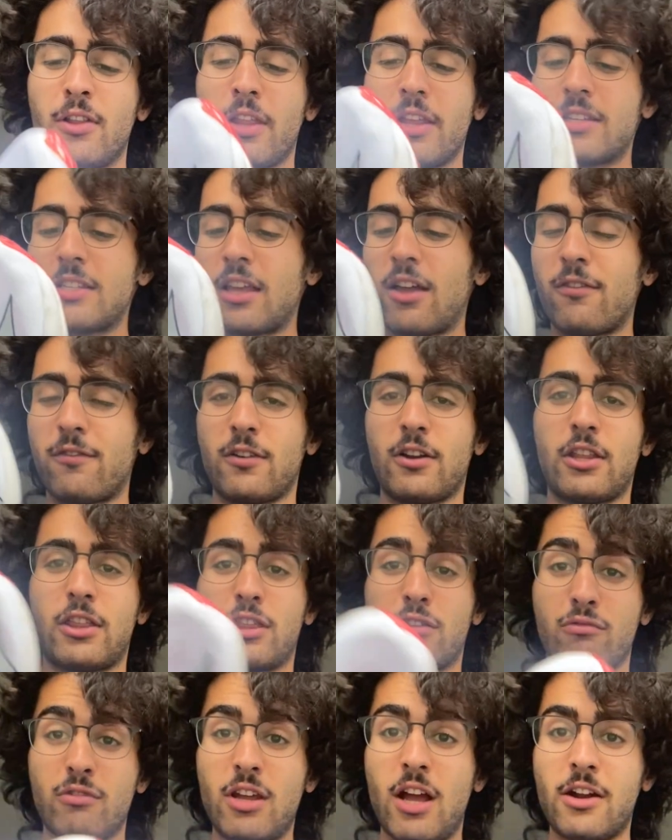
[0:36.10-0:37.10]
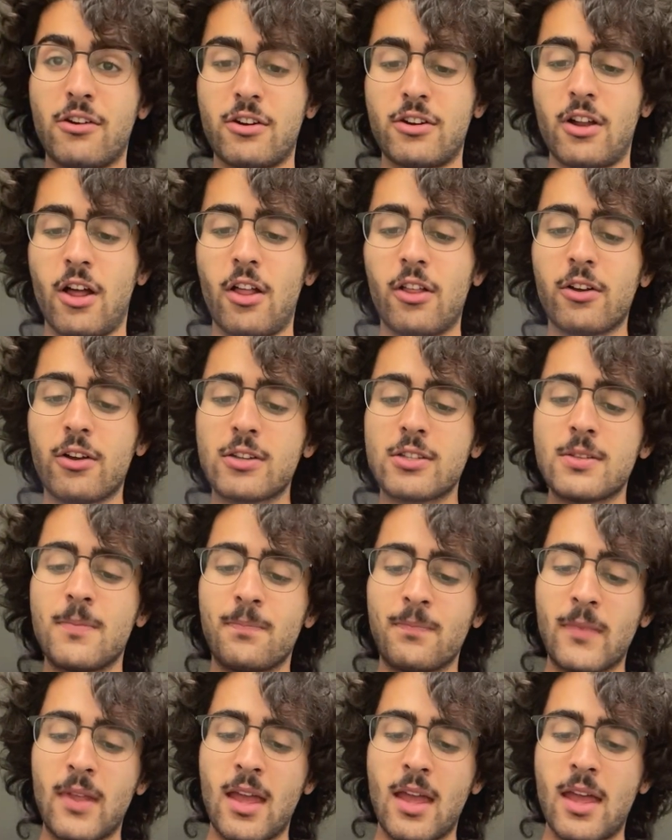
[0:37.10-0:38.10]
they sell for $300.
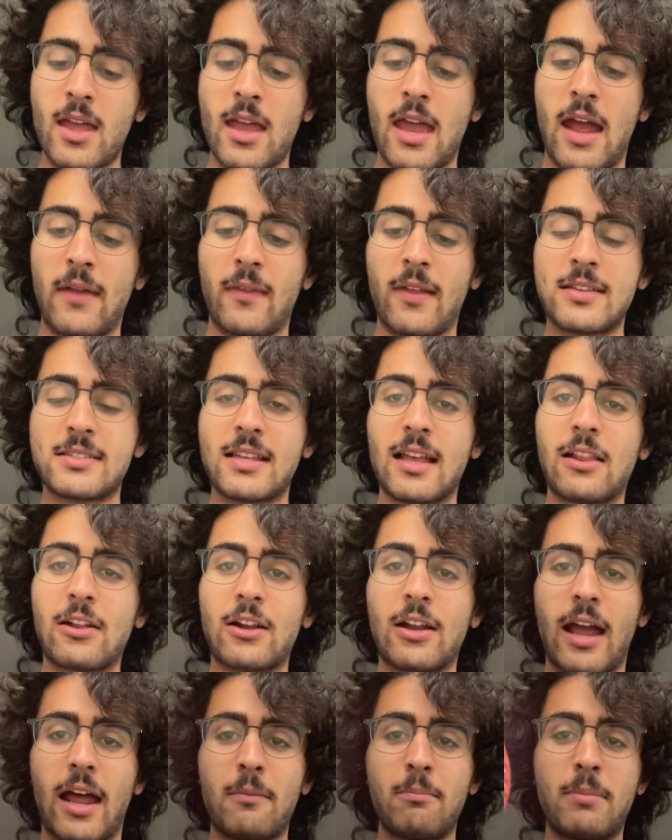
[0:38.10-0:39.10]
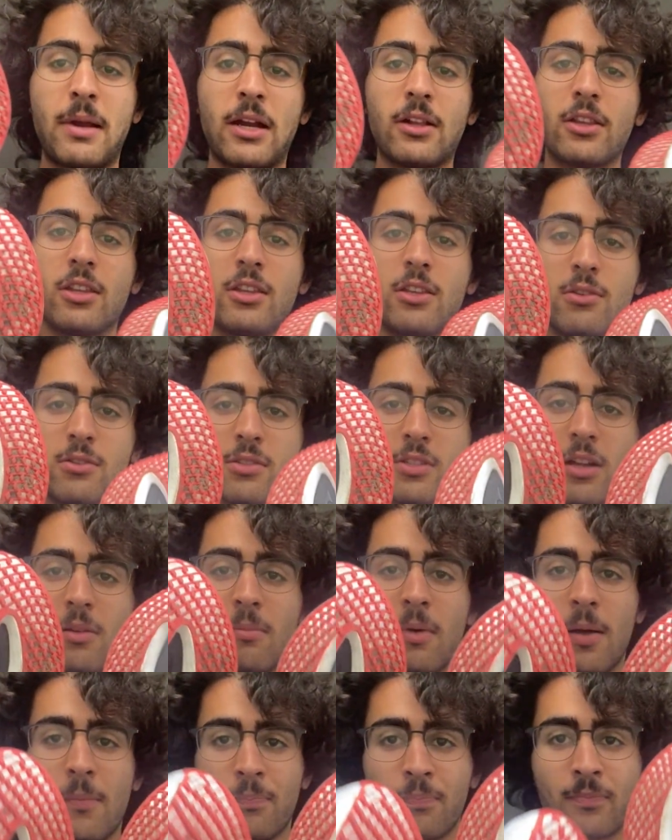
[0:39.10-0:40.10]
And the seller had barely used
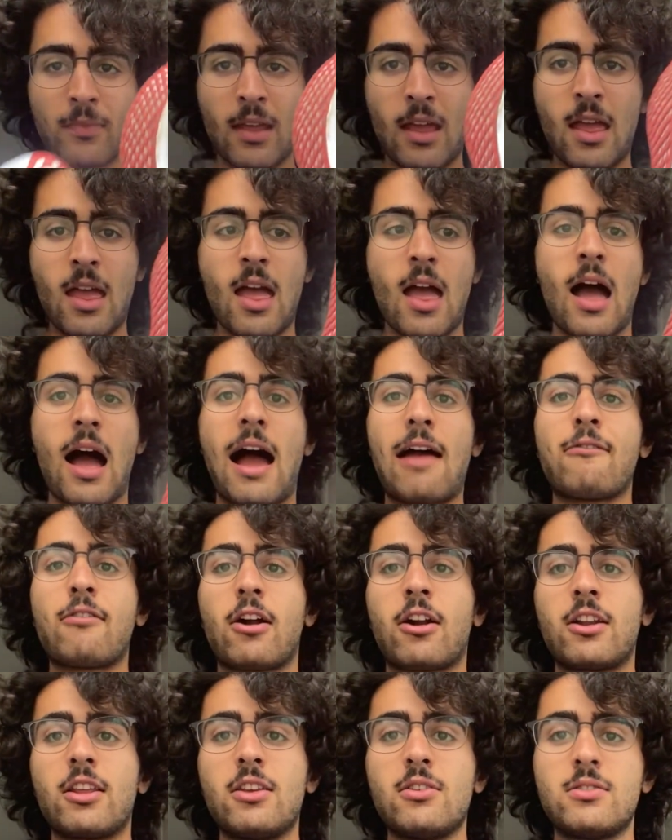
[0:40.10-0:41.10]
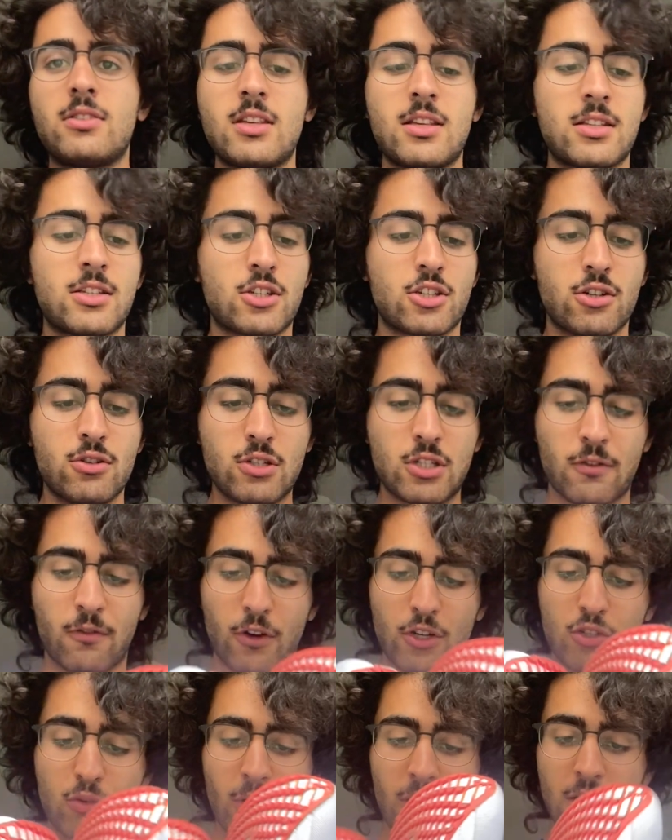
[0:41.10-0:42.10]
them. I've already used these shoes for
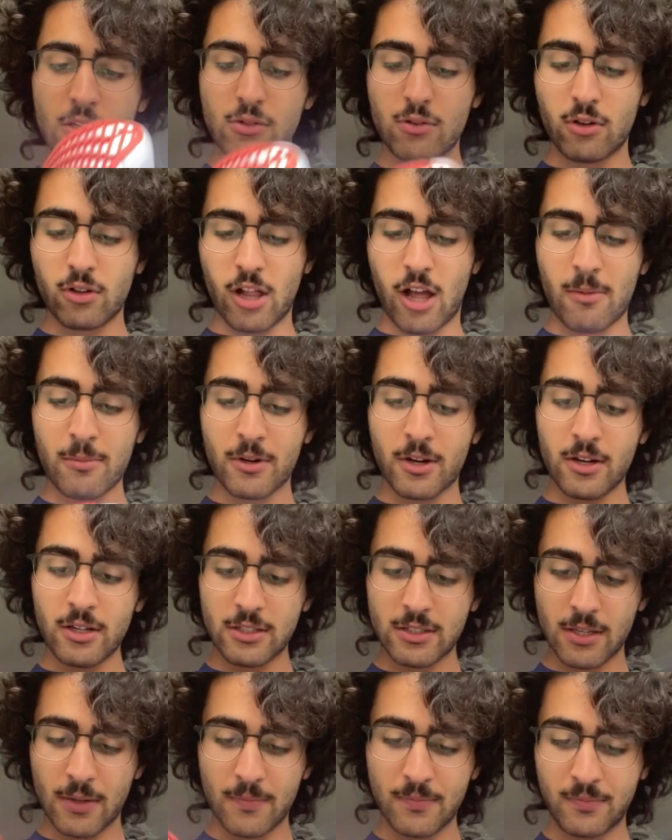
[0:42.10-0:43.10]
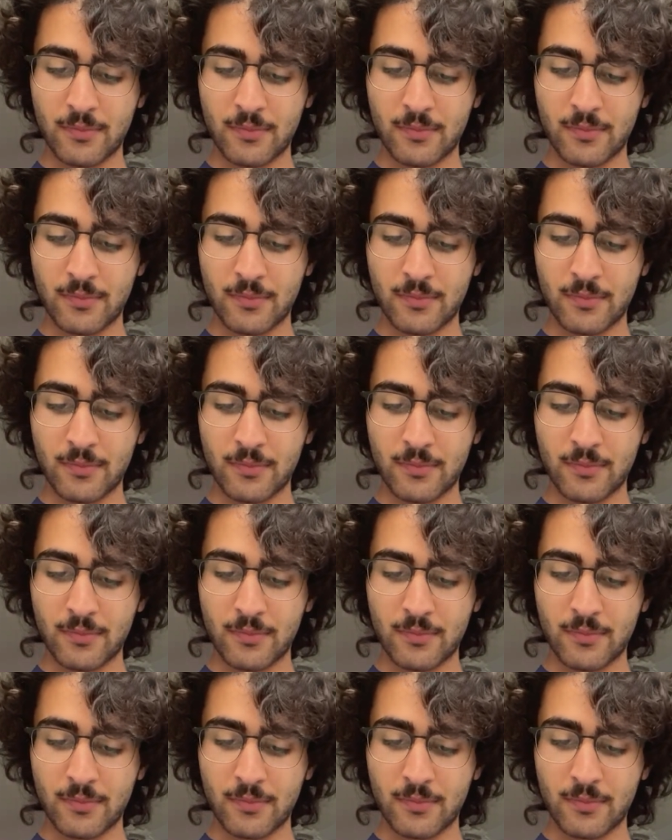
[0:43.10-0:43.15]
22 kilometers.